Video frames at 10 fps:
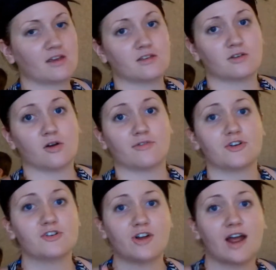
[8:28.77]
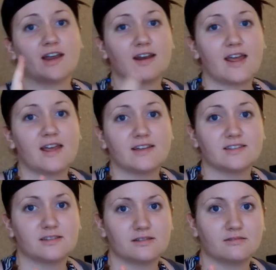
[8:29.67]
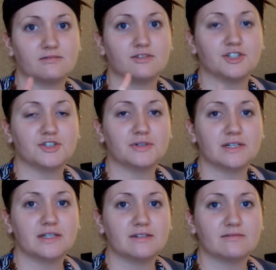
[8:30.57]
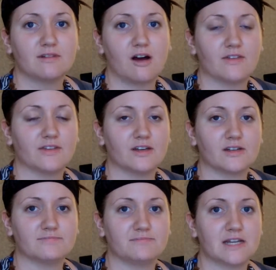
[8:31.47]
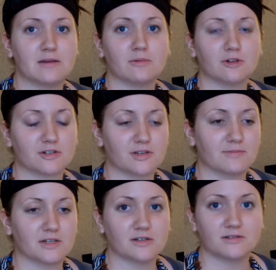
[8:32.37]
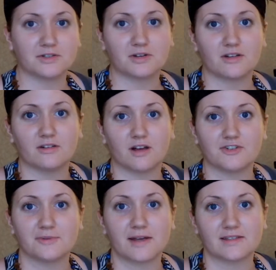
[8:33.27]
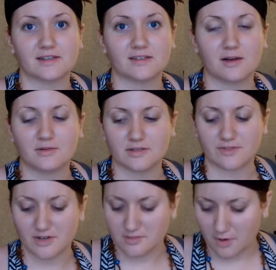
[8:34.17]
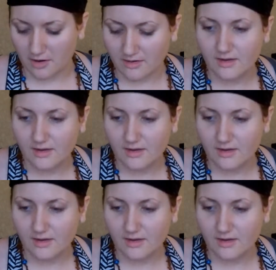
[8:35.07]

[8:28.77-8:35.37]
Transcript: so if you're cracking eggs, do it on the table or something. Don't do it on the laundry basket. That wasn't very smart.